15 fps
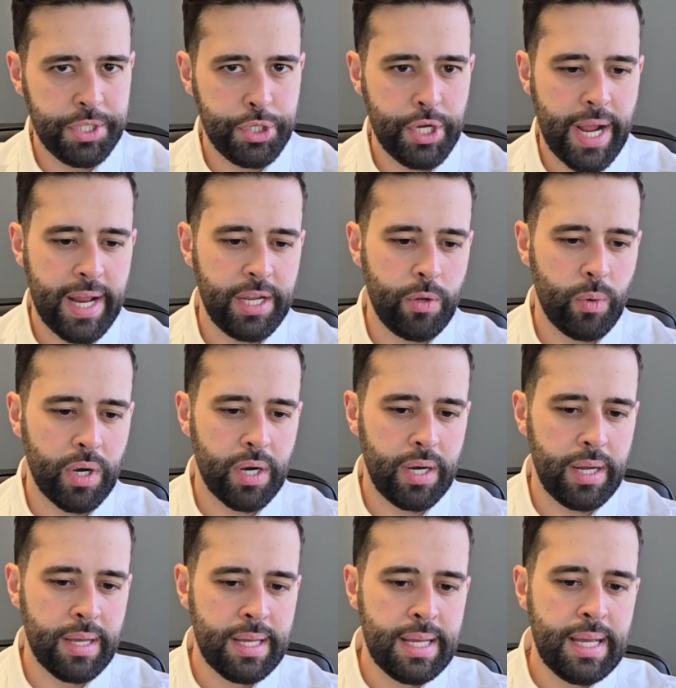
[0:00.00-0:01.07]

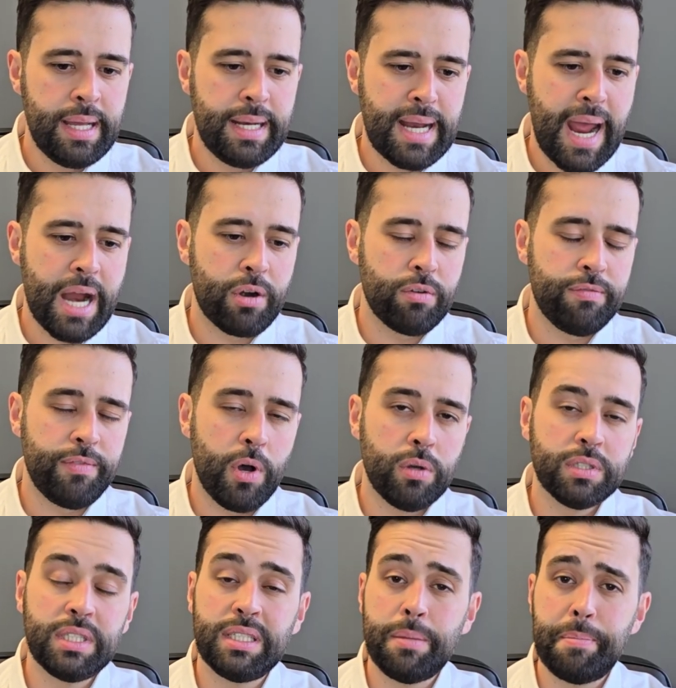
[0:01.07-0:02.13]
January. Niagara
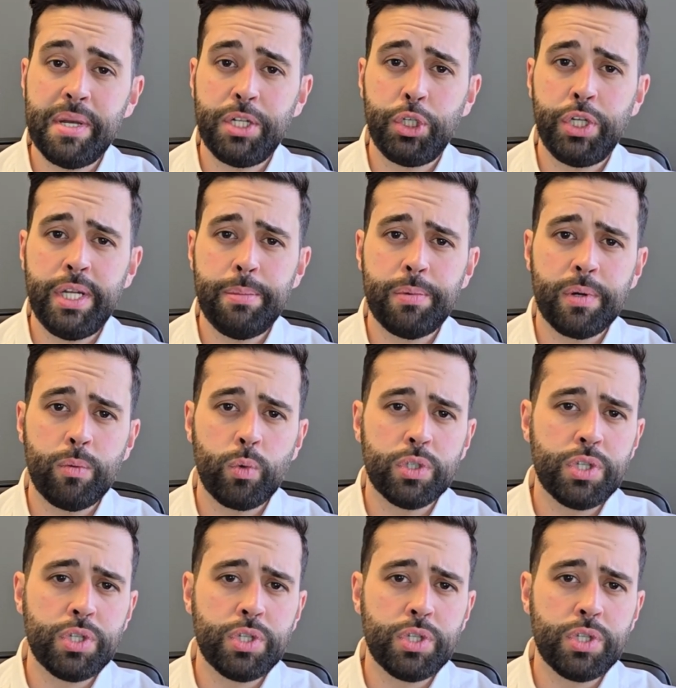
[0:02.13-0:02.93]
Falls is a bit cheaper. We're